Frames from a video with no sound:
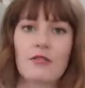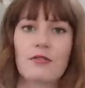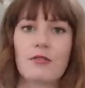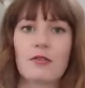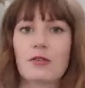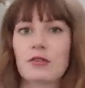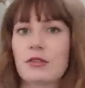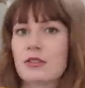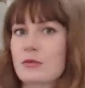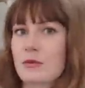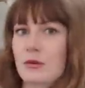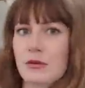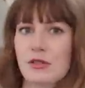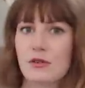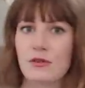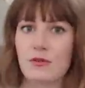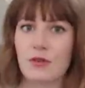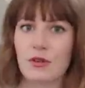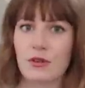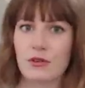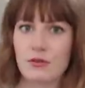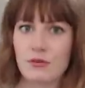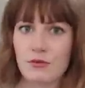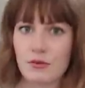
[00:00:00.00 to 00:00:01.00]
for, especially
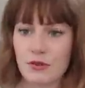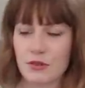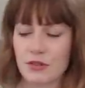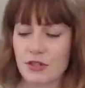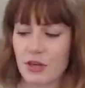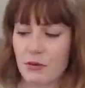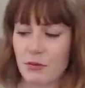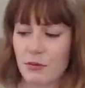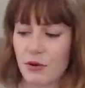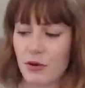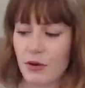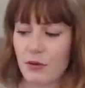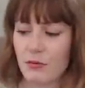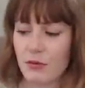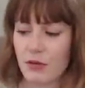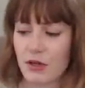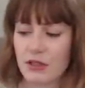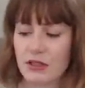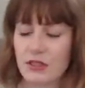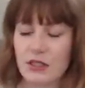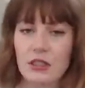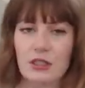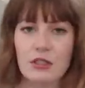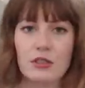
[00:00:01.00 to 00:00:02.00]
for those first couple of
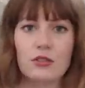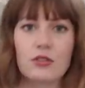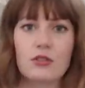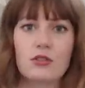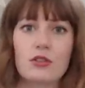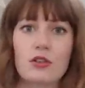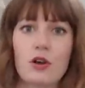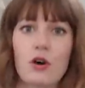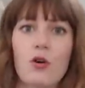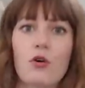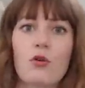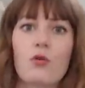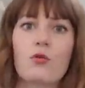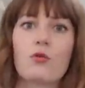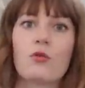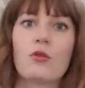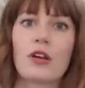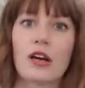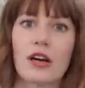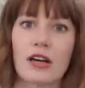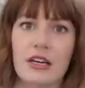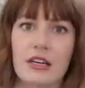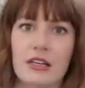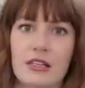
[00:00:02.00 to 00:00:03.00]
months, it's so
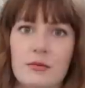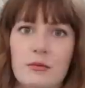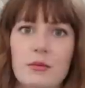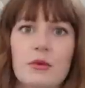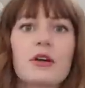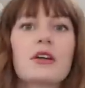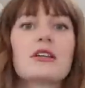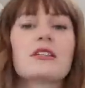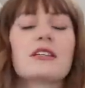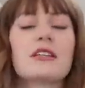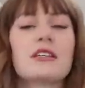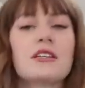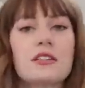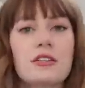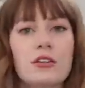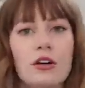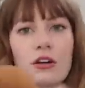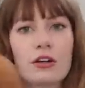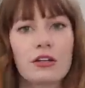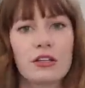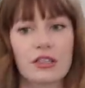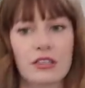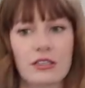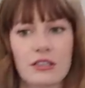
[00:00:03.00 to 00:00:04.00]
nice. Plus, it
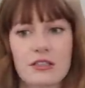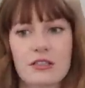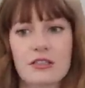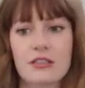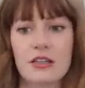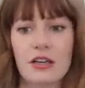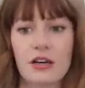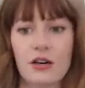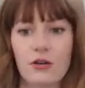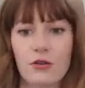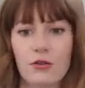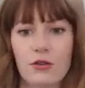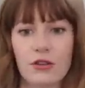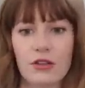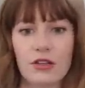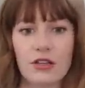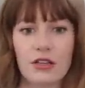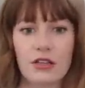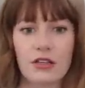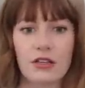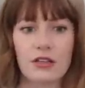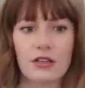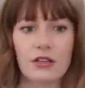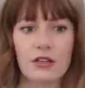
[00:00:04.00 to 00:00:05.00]
darkens out
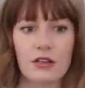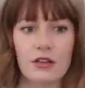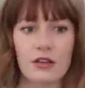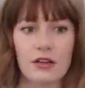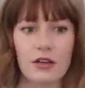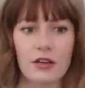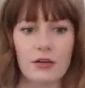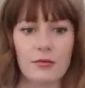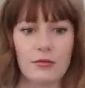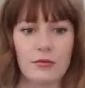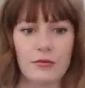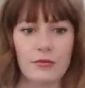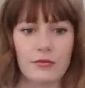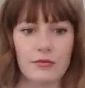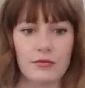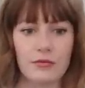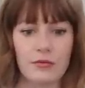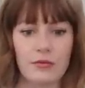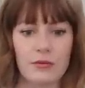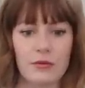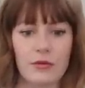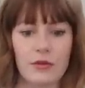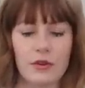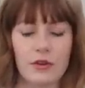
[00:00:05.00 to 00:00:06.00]
the um,
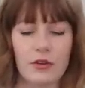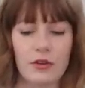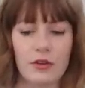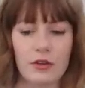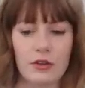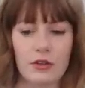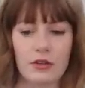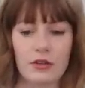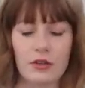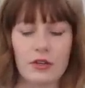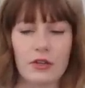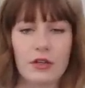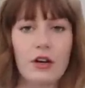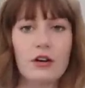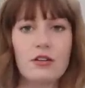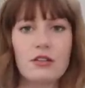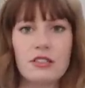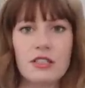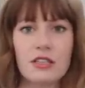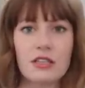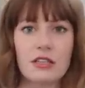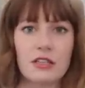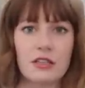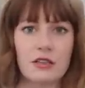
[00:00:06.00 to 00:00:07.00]
uh, a car
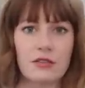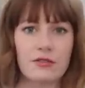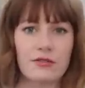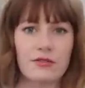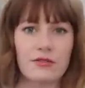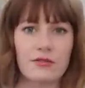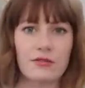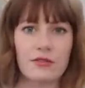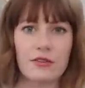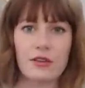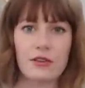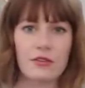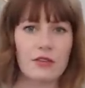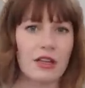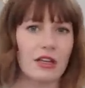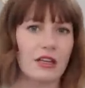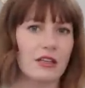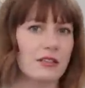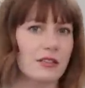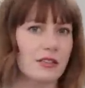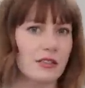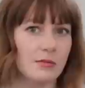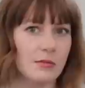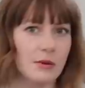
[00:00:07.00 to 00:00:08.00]
seat if they're
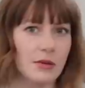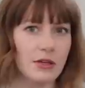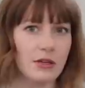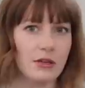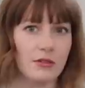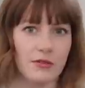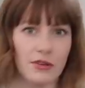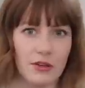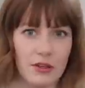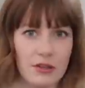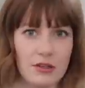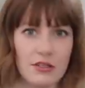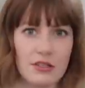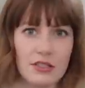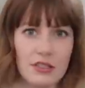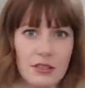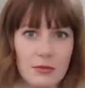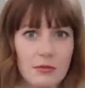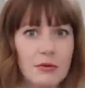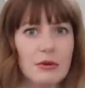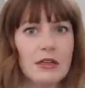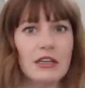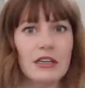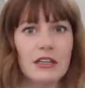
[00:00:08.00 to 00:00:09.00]
like sleeping or fell
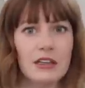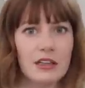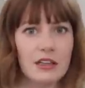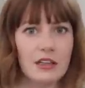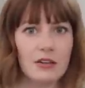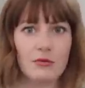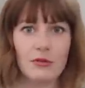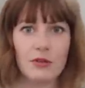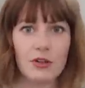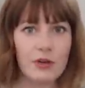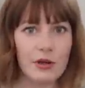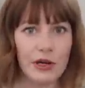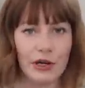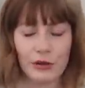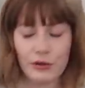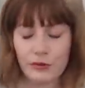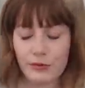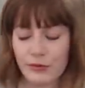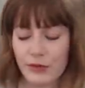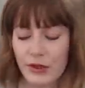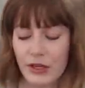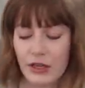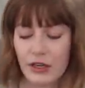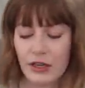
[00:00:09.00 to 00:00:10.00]
asleep in there when you're
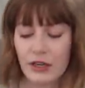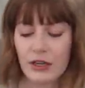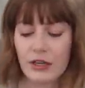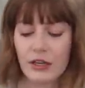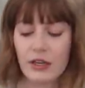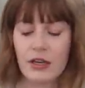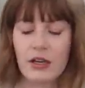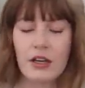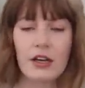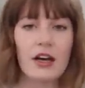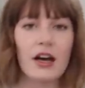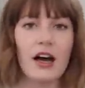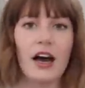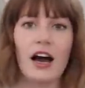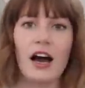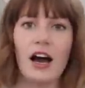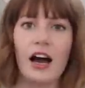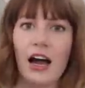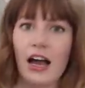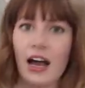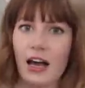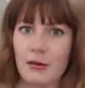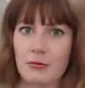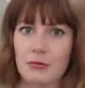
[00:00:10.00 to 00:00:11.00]
out.
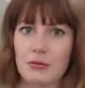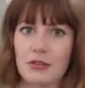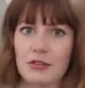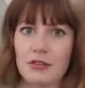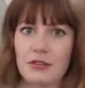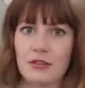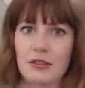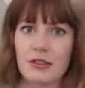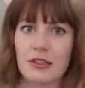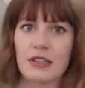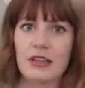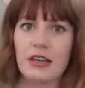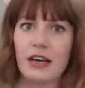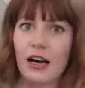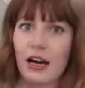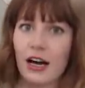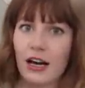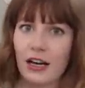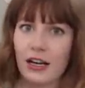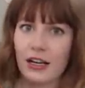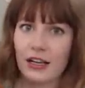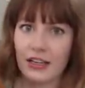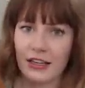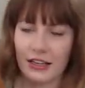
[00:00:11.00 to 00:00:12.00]
Absolutely
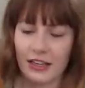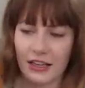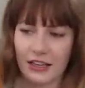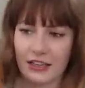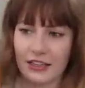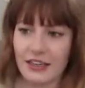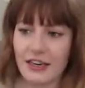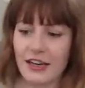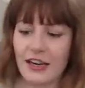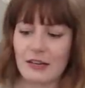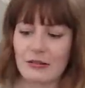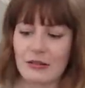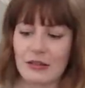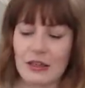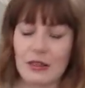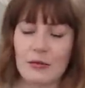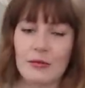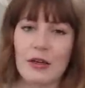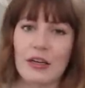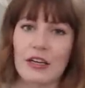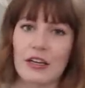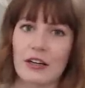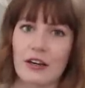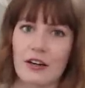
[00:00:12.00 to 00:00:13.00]
cannot
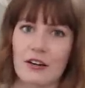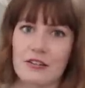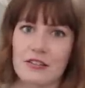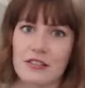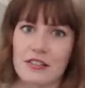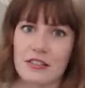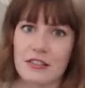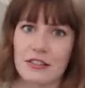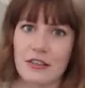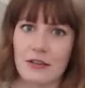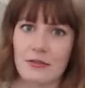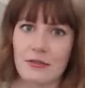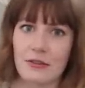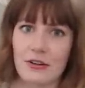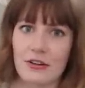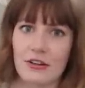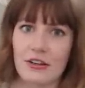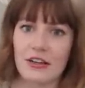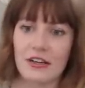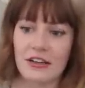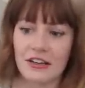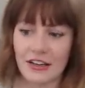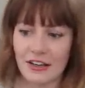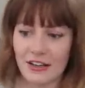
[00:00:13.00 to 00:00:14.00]
recommend a car seat cover
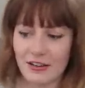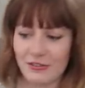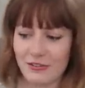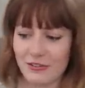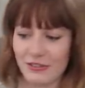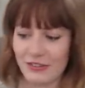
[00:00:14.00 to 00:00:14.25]
enough.